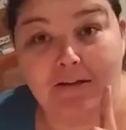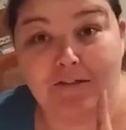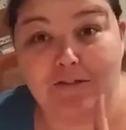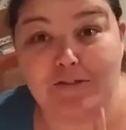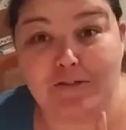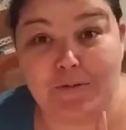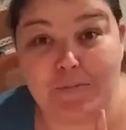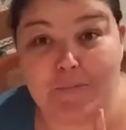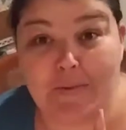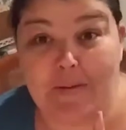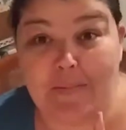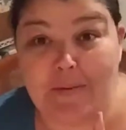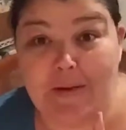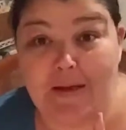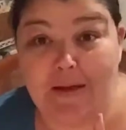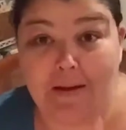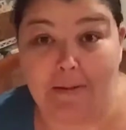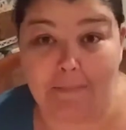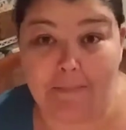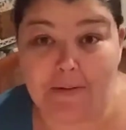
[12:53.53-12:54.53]
So maybe
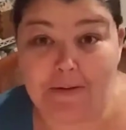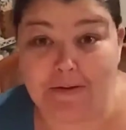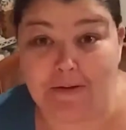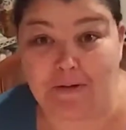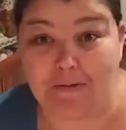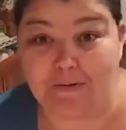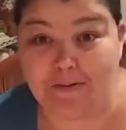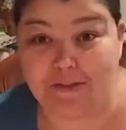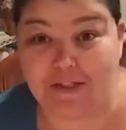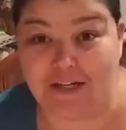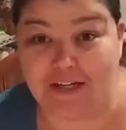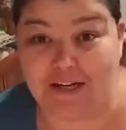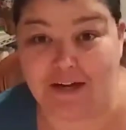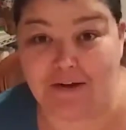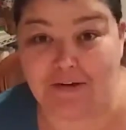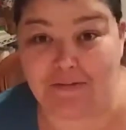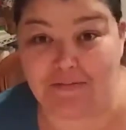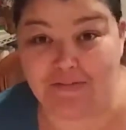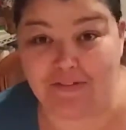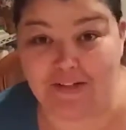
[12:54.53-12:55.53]
I'm gonna go check
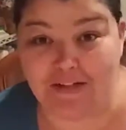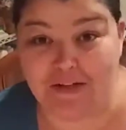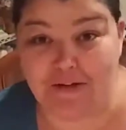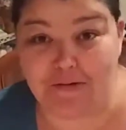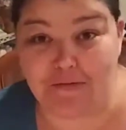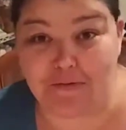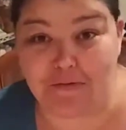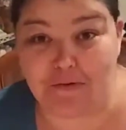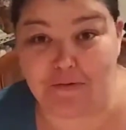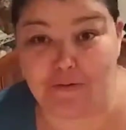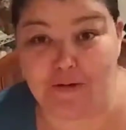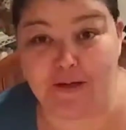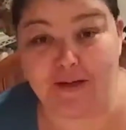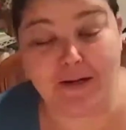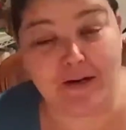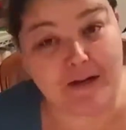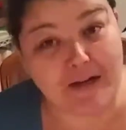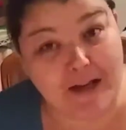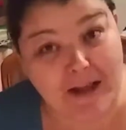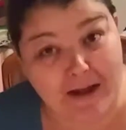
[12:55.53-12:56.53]
out a video real quick
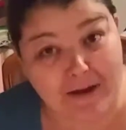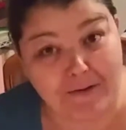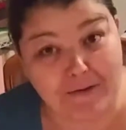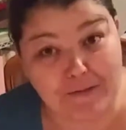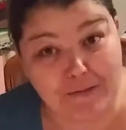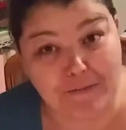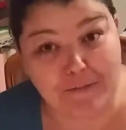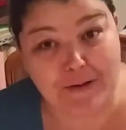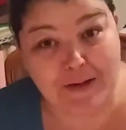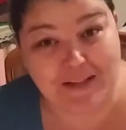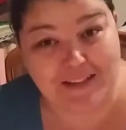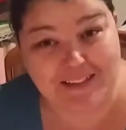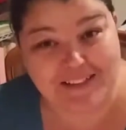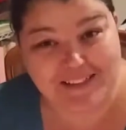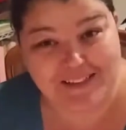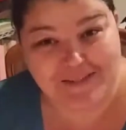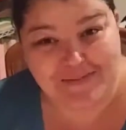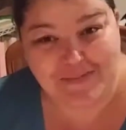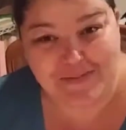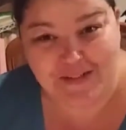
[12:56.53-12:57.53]
on how to thread
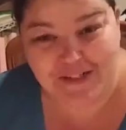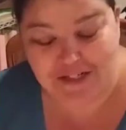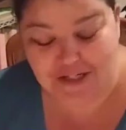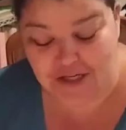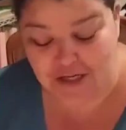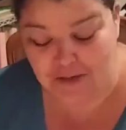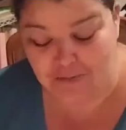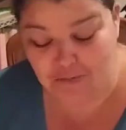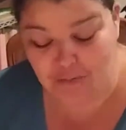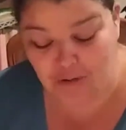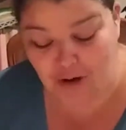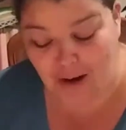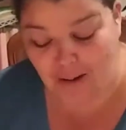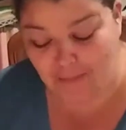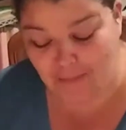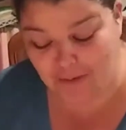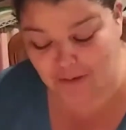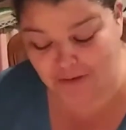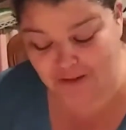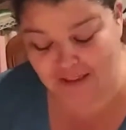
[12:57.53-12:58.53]
this machine
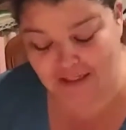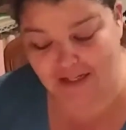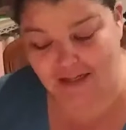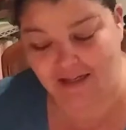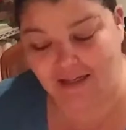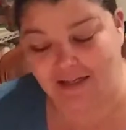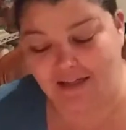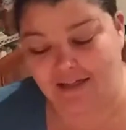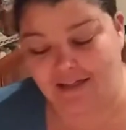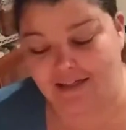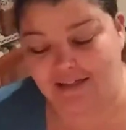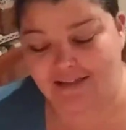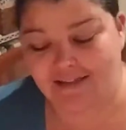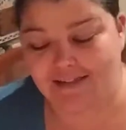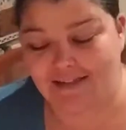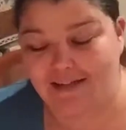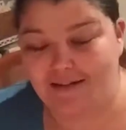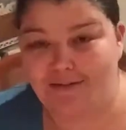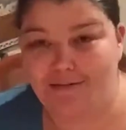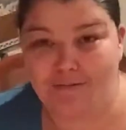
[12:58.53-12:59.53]
properly,
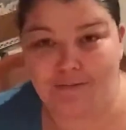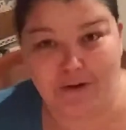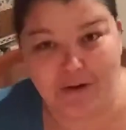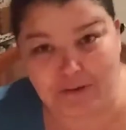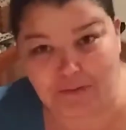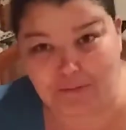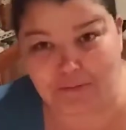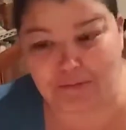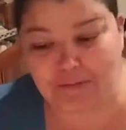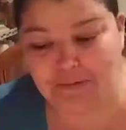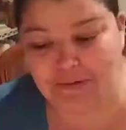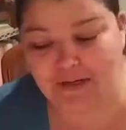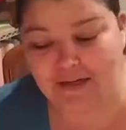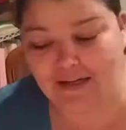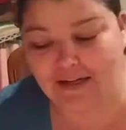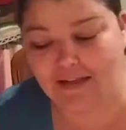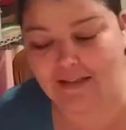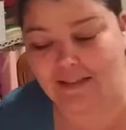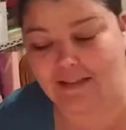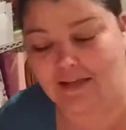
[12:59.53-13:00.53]
because I don't want to ruin
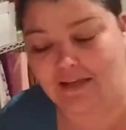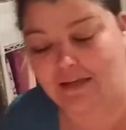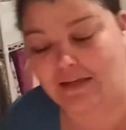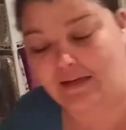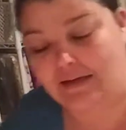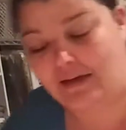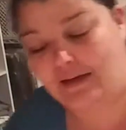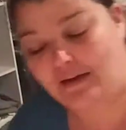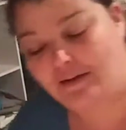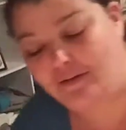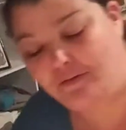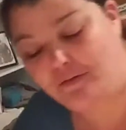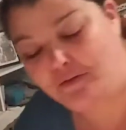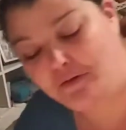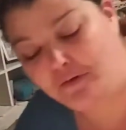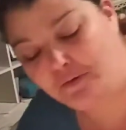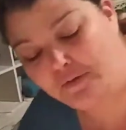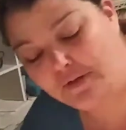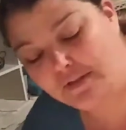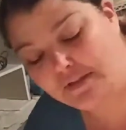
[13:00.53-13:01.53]
anything, and I don't
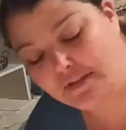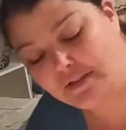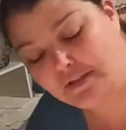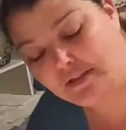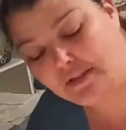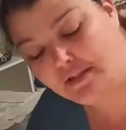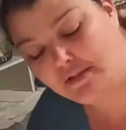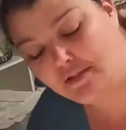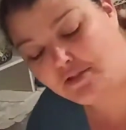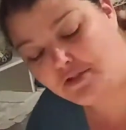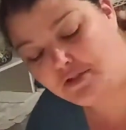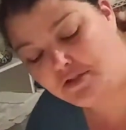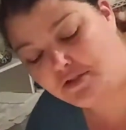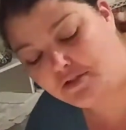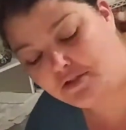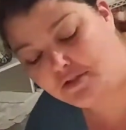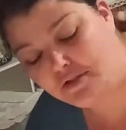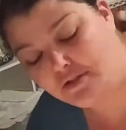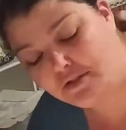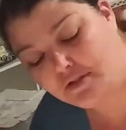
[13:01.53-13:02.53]
know this
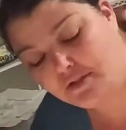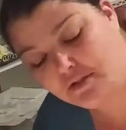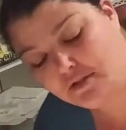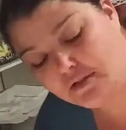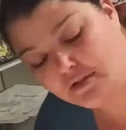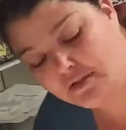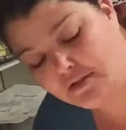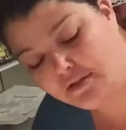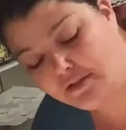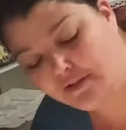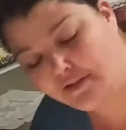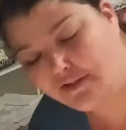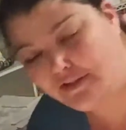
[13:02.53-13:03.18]
tensioner.